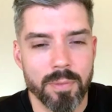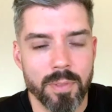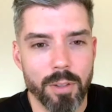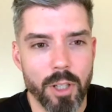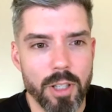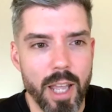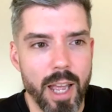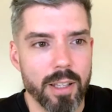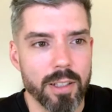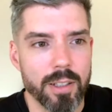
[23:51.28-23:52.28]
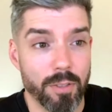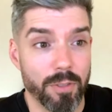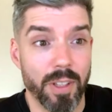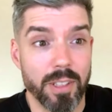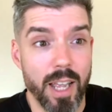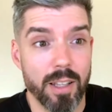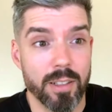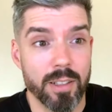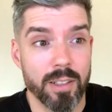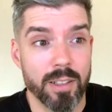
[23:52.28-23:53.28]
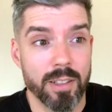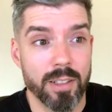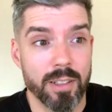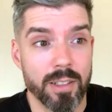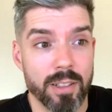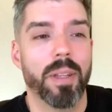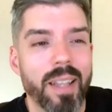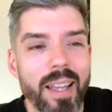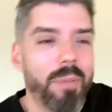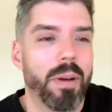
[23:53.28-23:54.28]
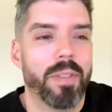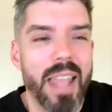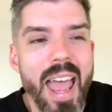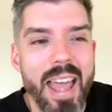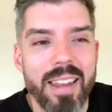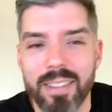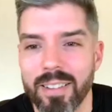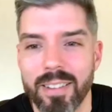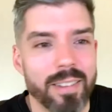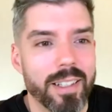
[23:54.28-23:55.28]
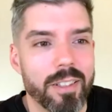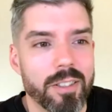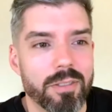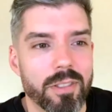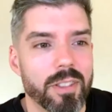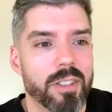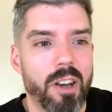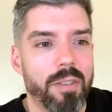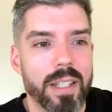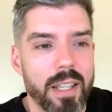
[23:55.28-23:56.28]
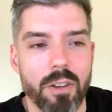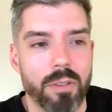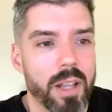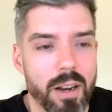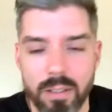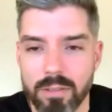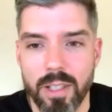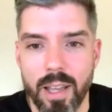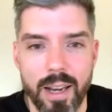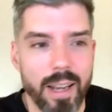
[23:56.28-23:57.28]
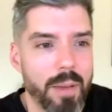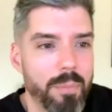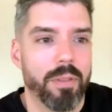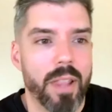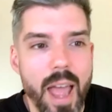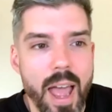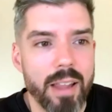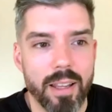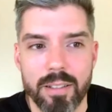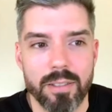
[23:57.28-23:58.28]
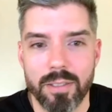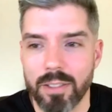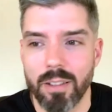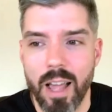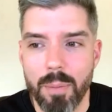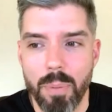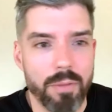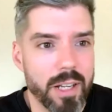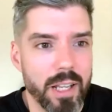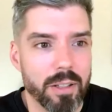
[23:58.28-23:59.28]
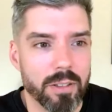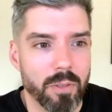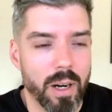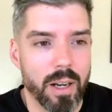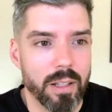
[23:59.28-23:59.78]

You ever heard that? You ever felt that? I can't pray for that. Like, there's starving kids over there, and like, I can't pray for that. Like, there's a lot of poverty in where I